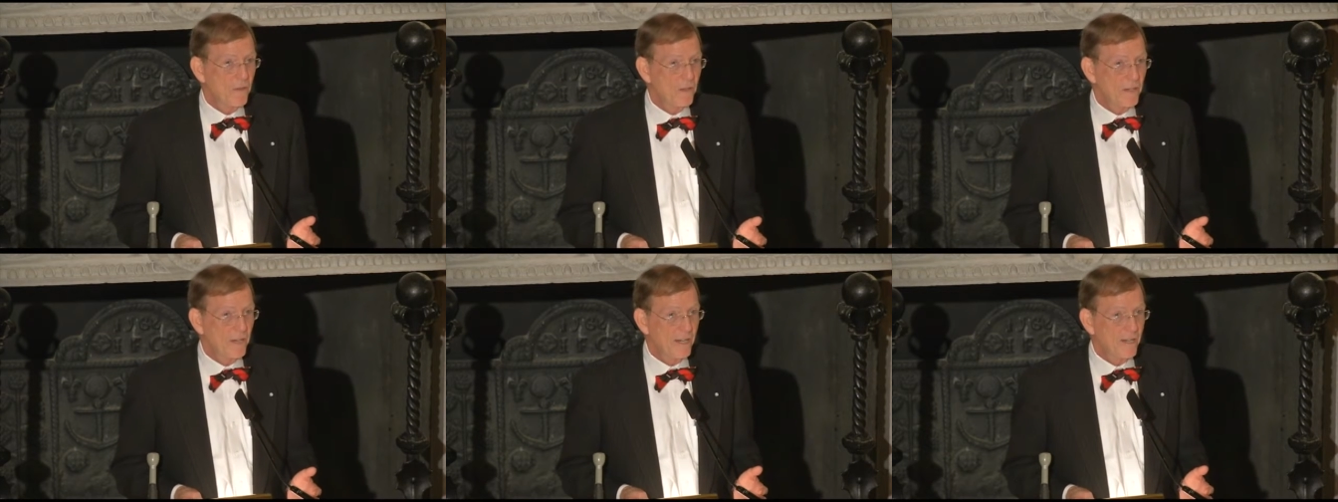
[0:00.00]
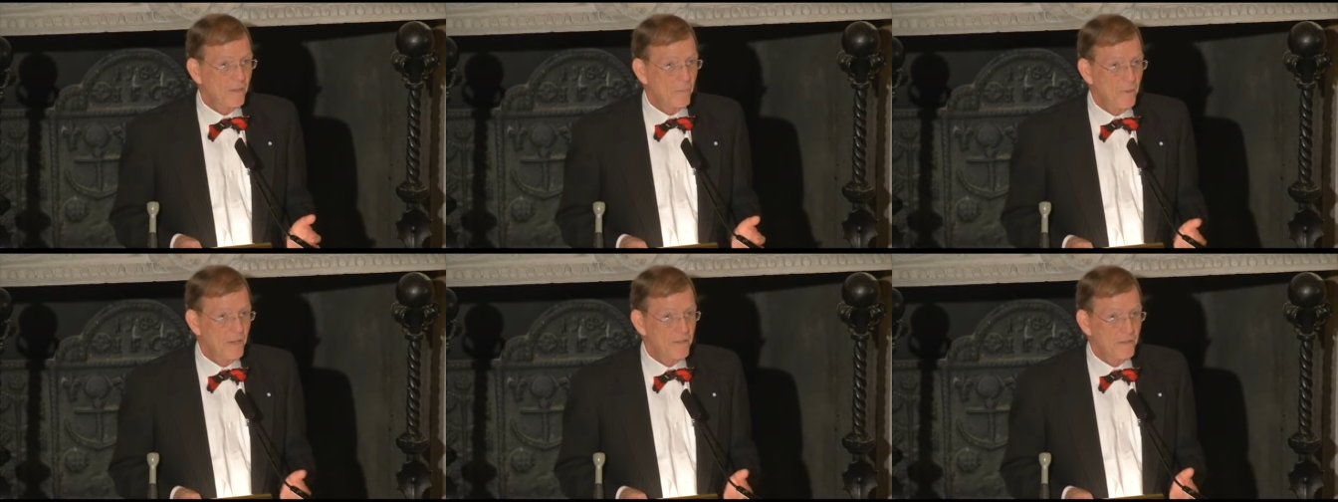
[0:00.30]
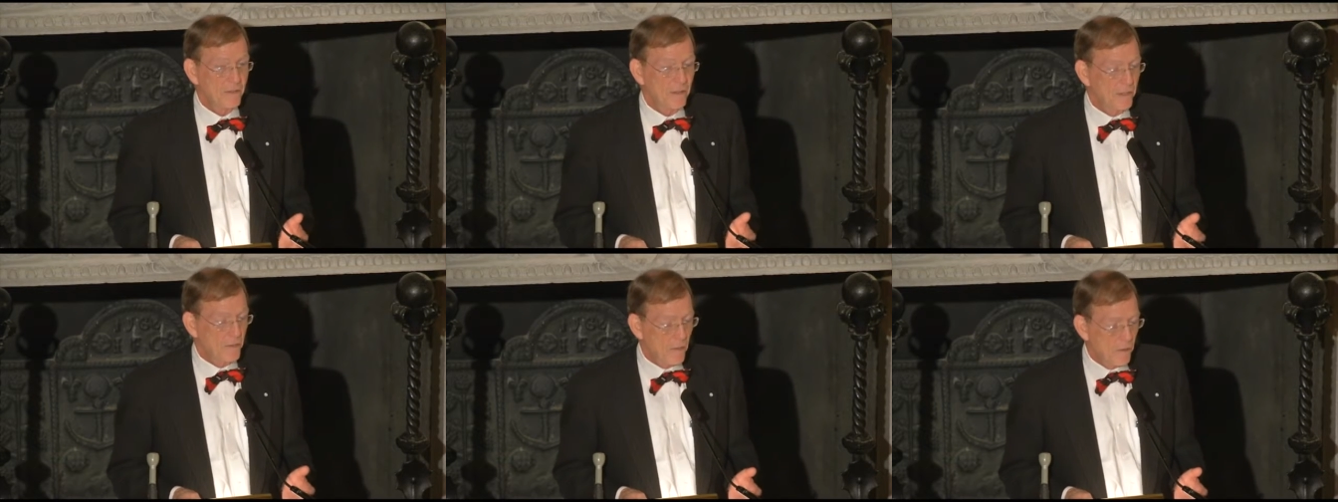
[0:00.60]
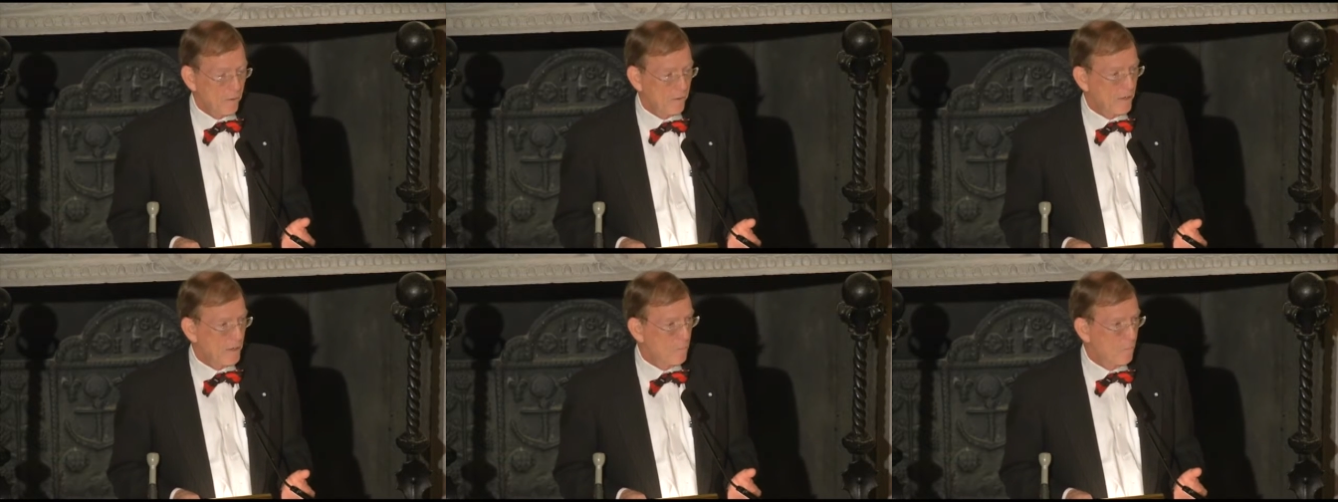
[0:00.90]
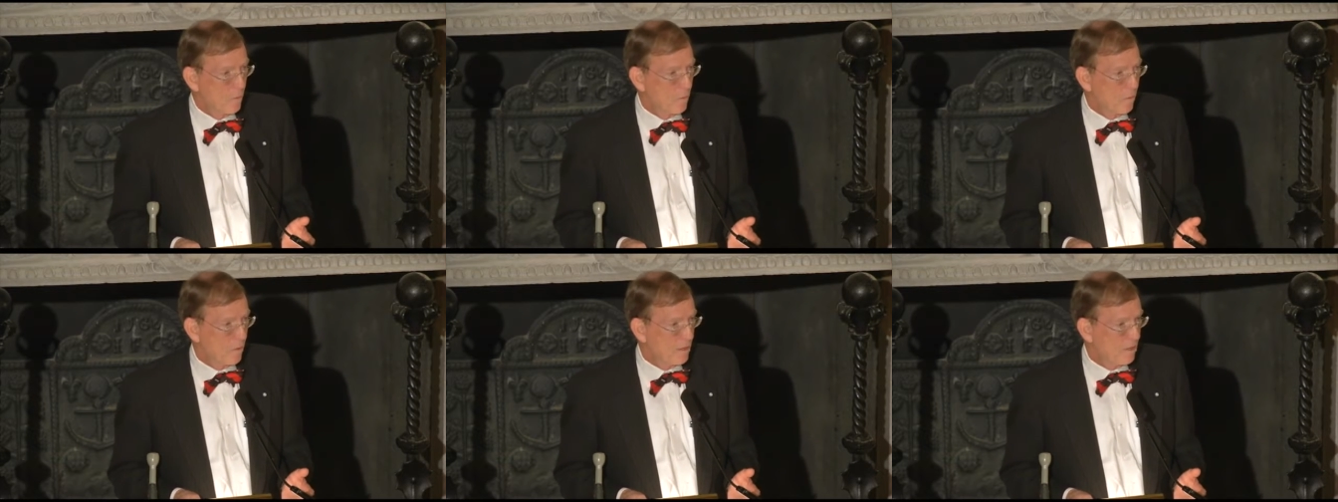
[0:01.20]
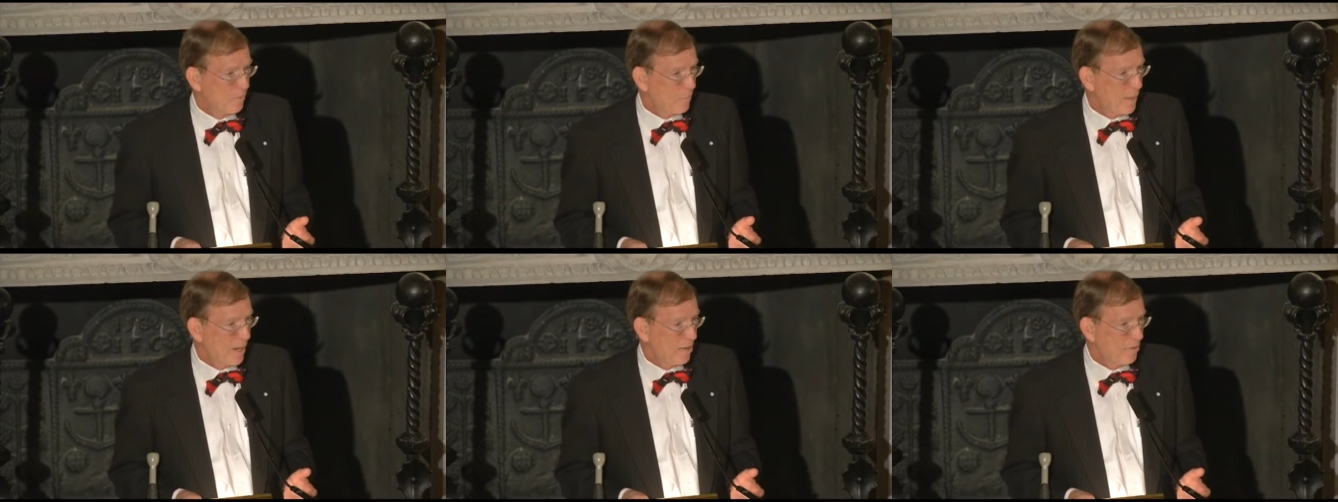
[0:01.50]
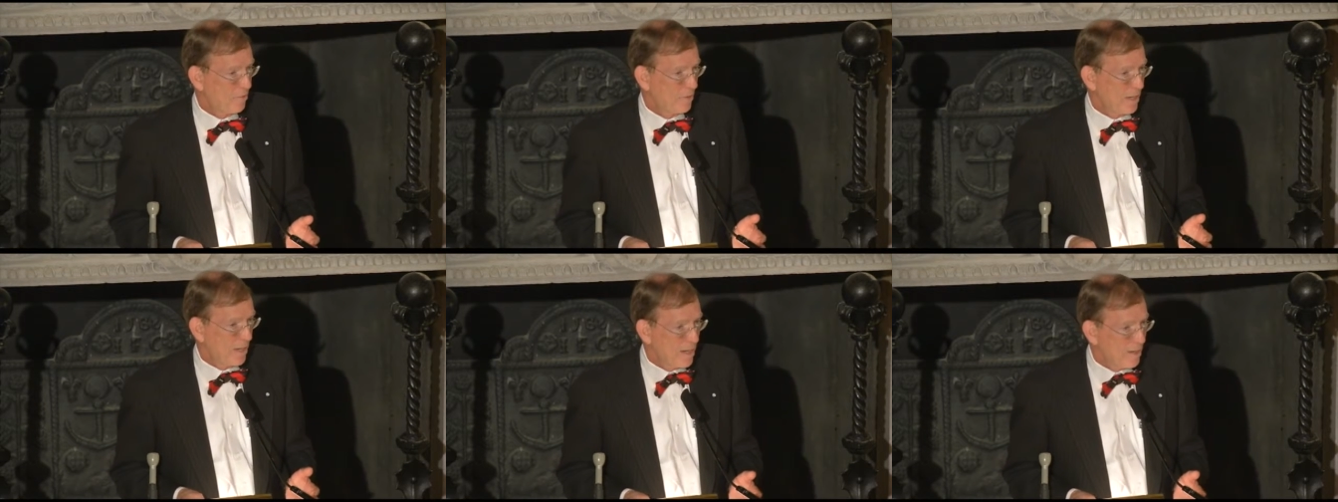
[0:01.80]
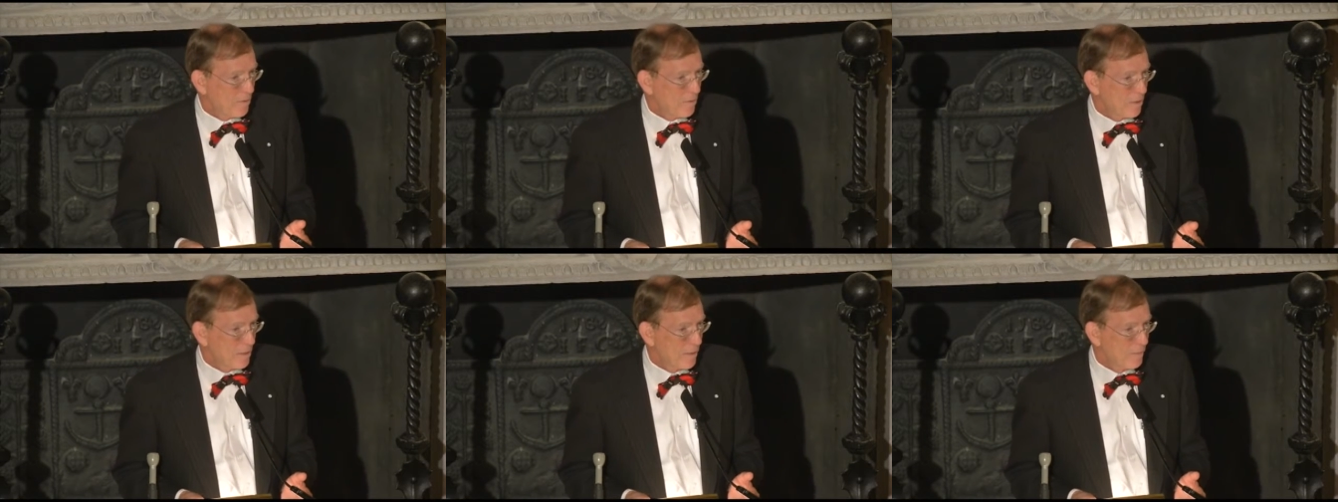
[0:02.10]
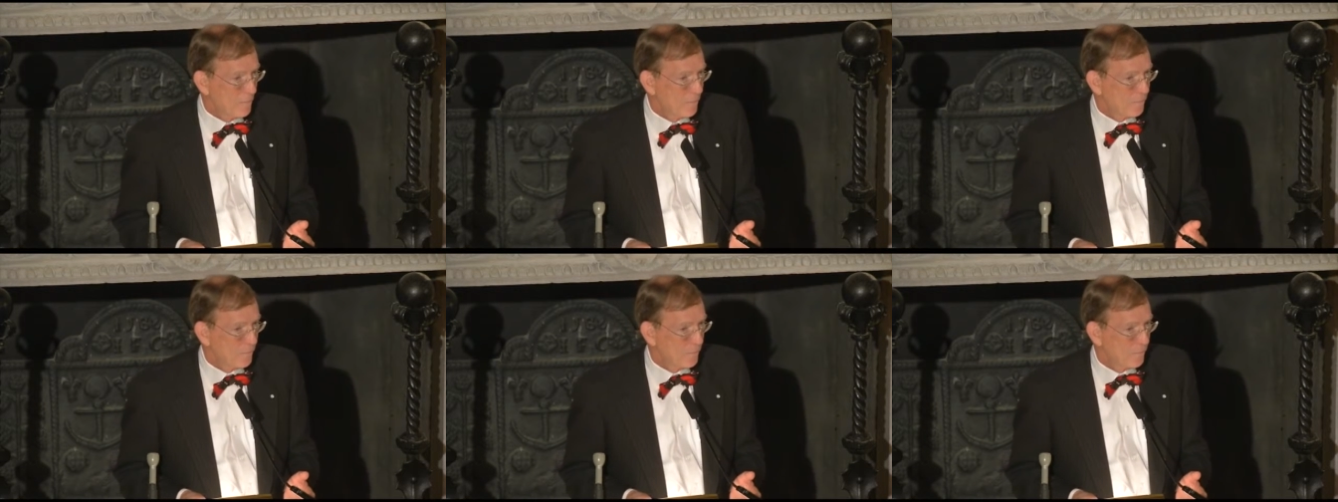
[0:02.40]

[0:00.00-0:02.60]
that gets mentioned at all anymore is Patrick Henry.